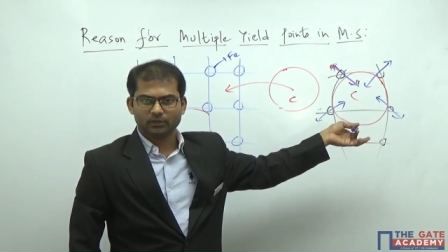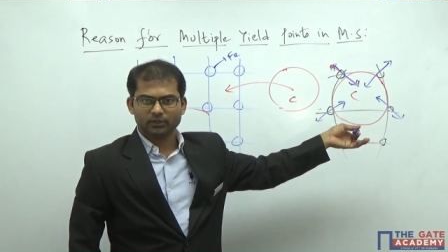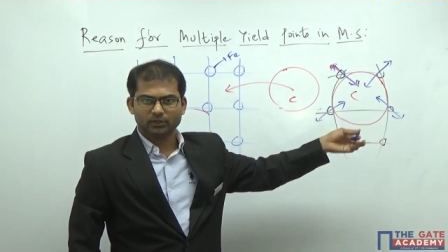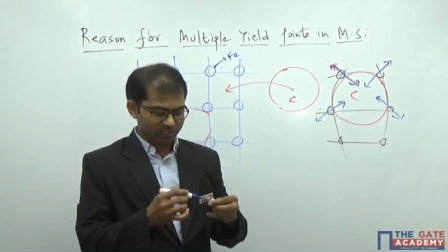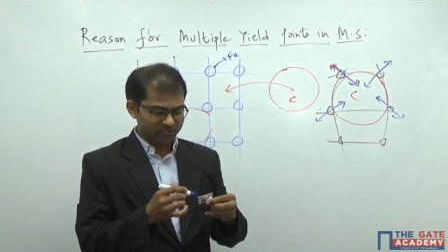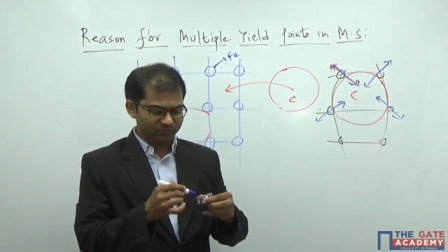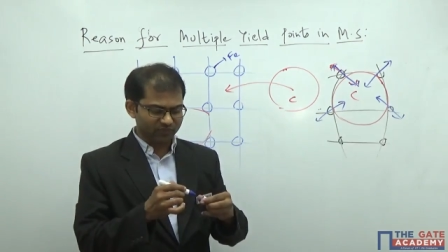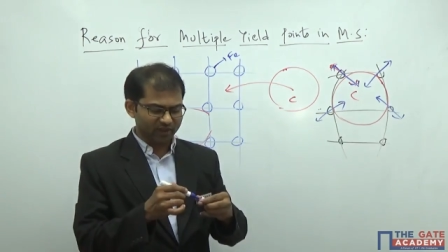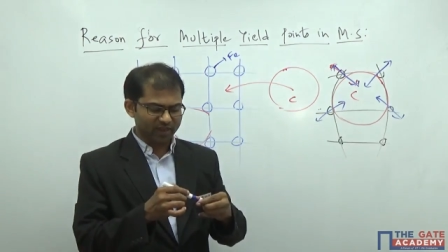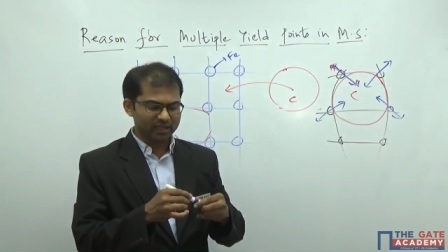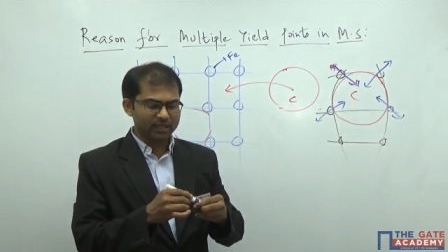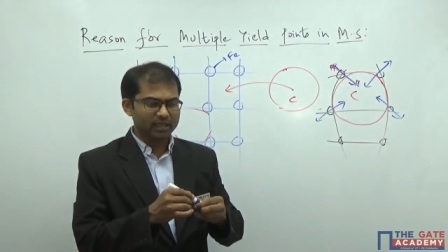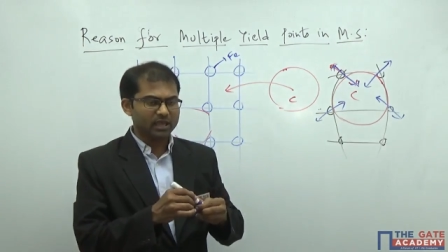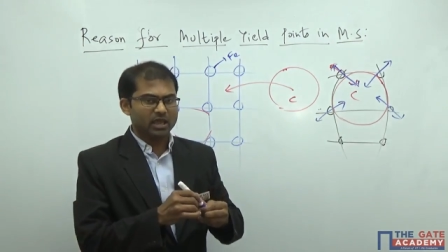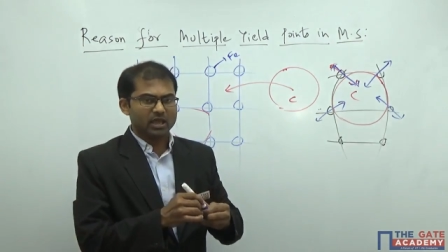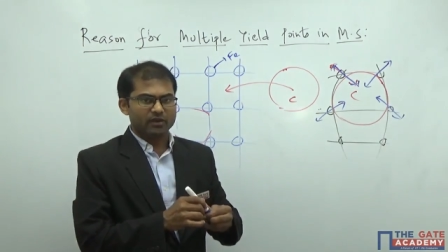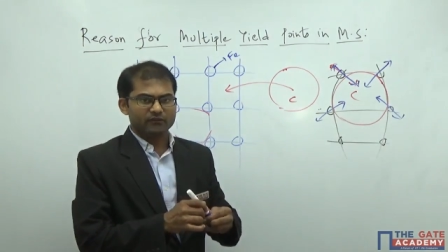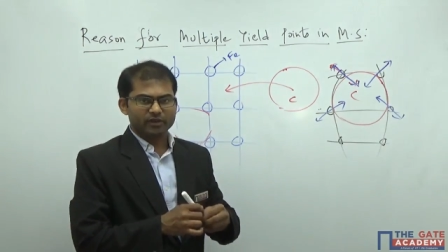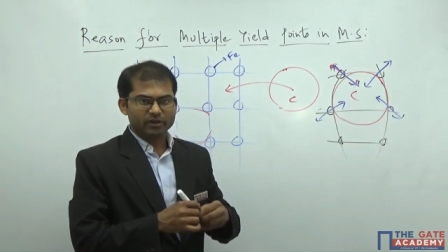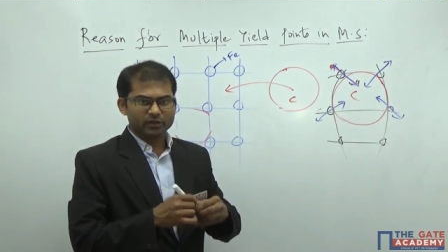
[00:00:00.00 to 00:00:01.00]
That's why
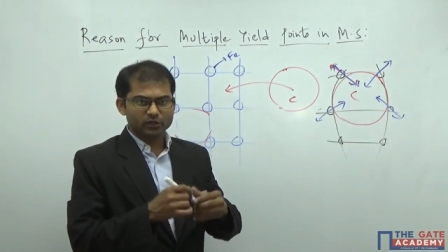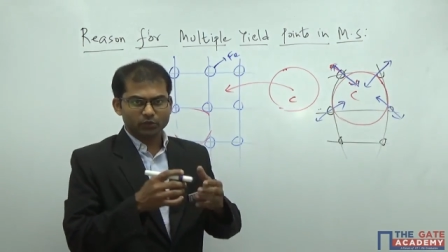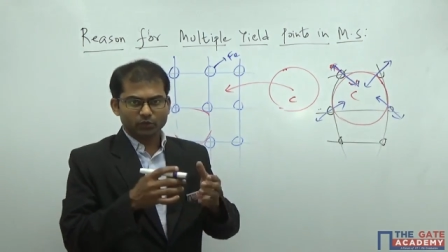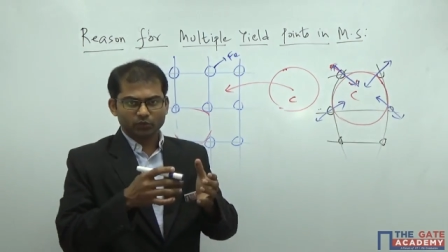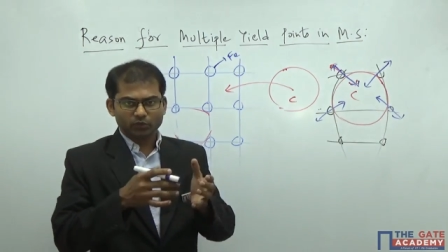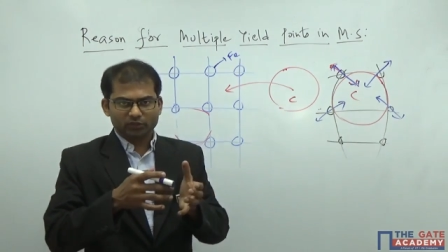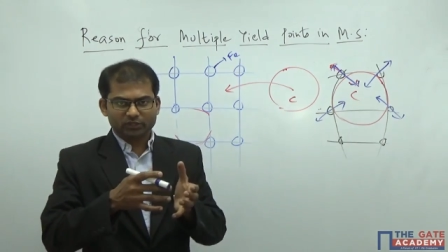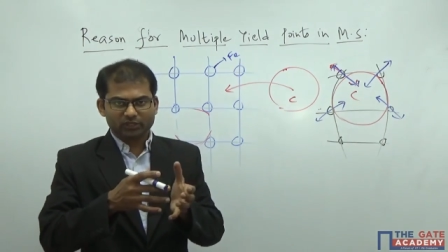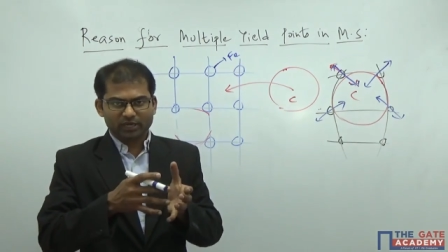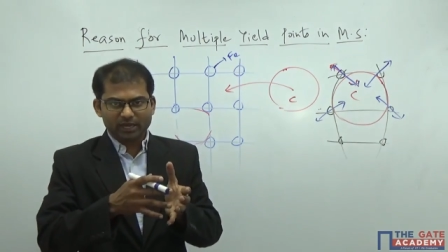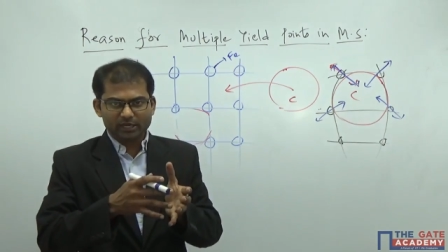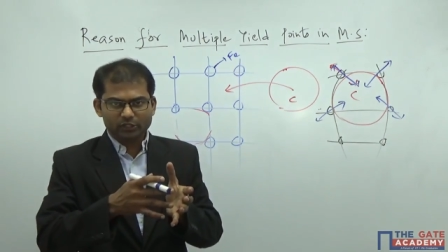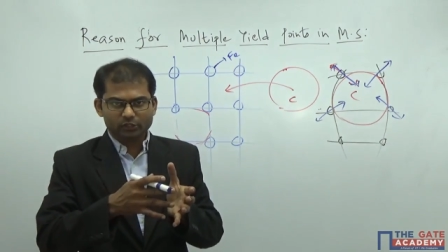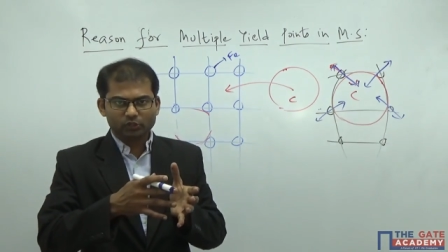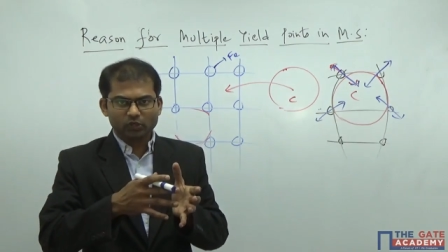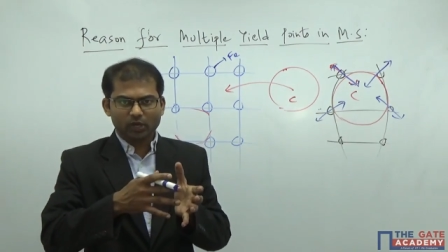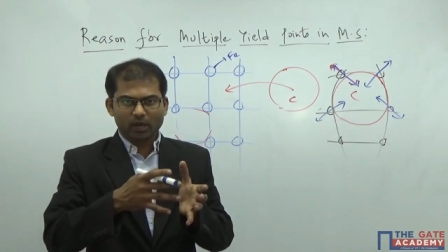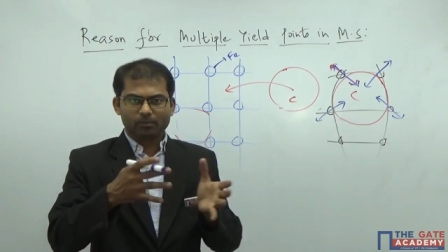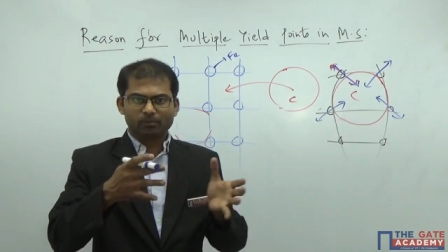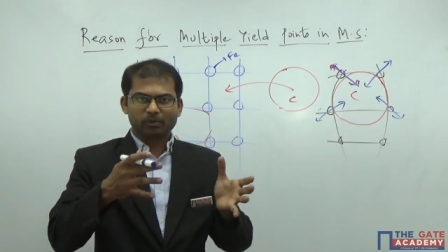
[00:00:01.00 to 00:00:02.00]
when you try
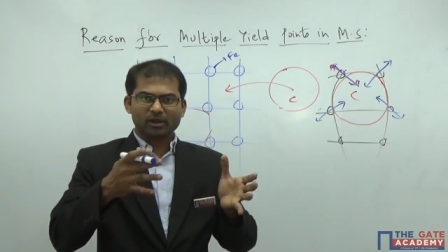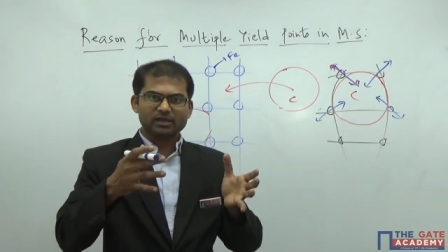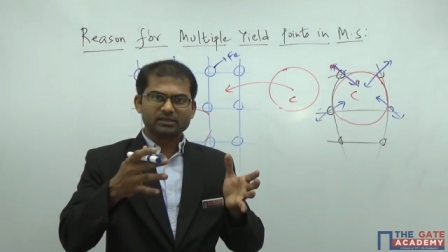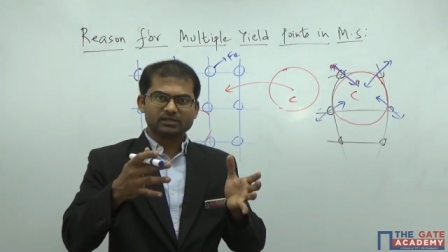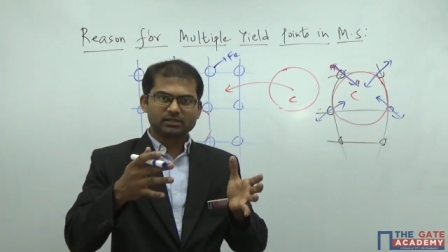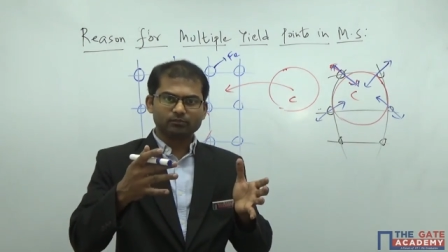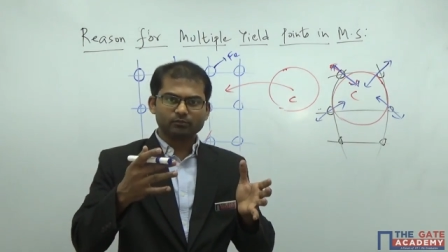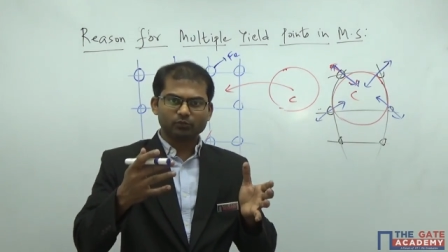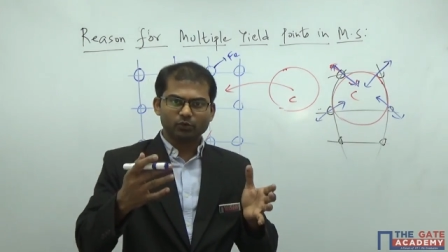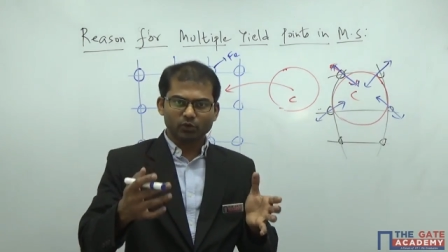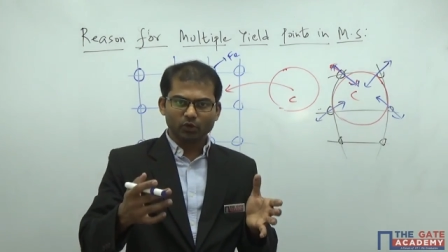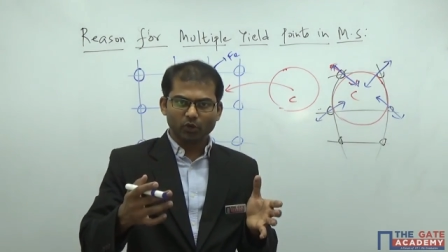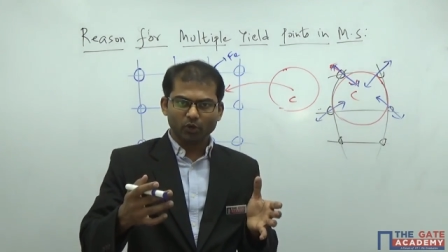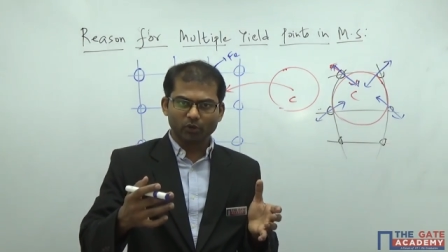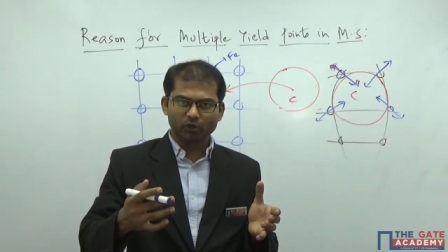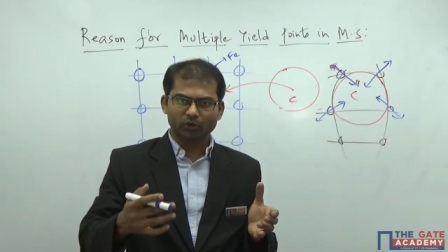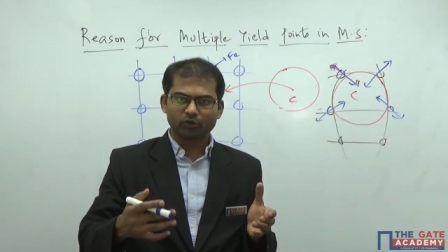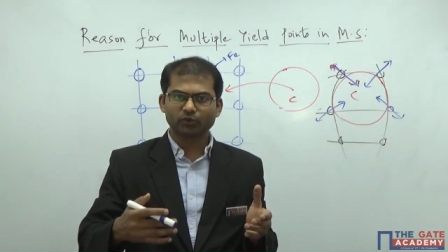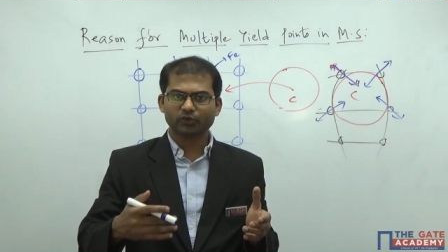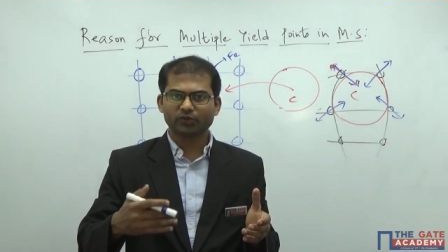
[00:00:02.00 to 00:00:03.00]
to apply some
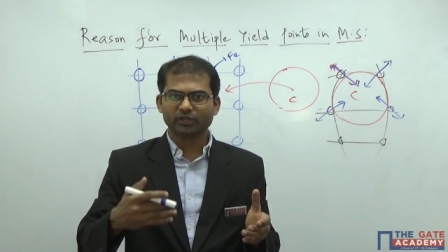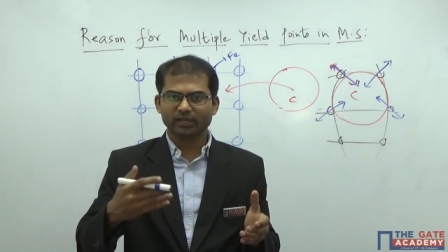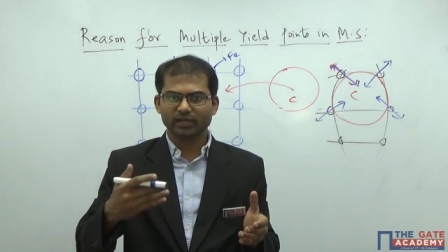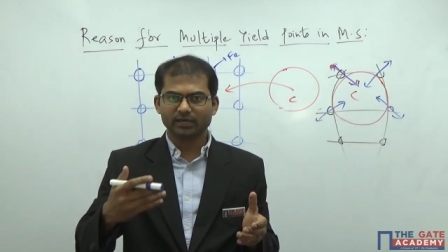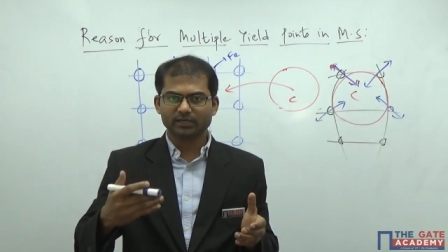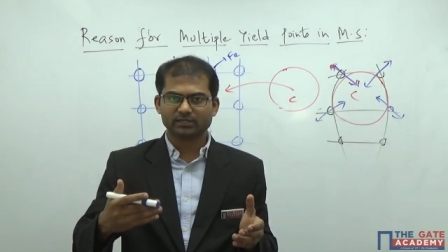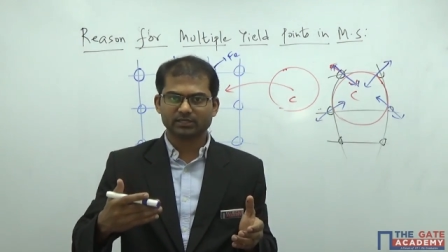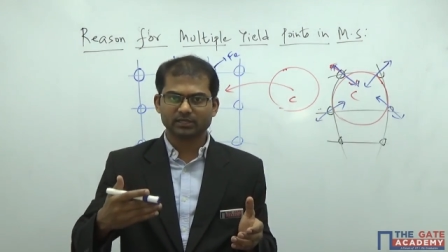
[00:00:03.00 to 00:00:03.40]
load to create